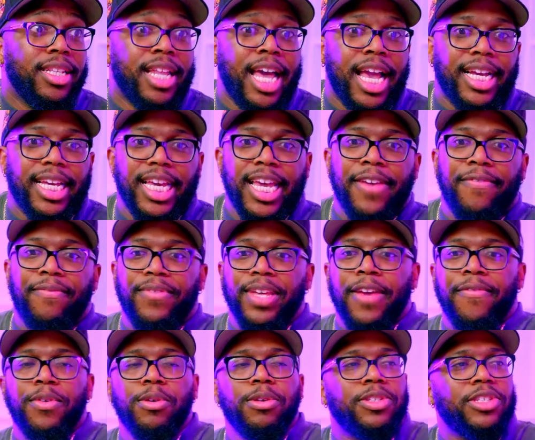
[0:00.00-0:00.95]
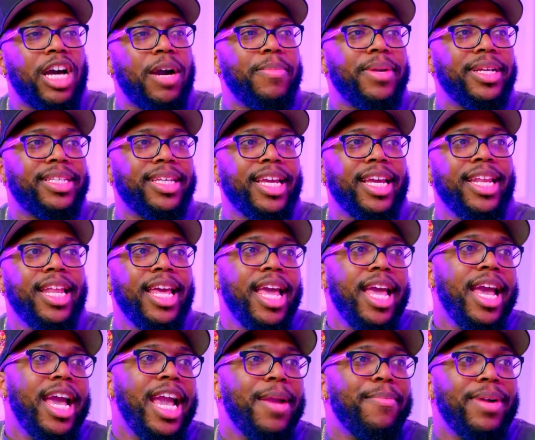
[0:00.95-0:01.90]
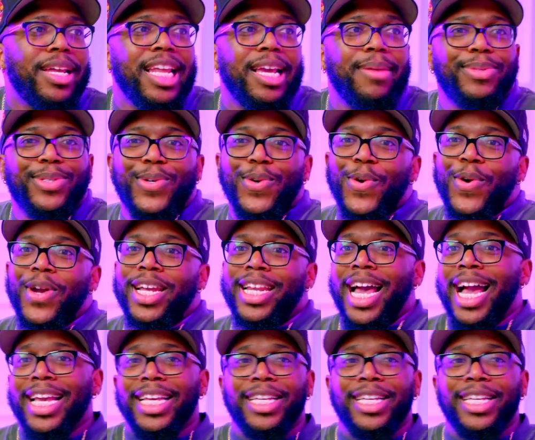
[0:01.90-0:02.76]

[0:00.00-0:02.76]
Like if you saw me saying, hey, my name's Corey and I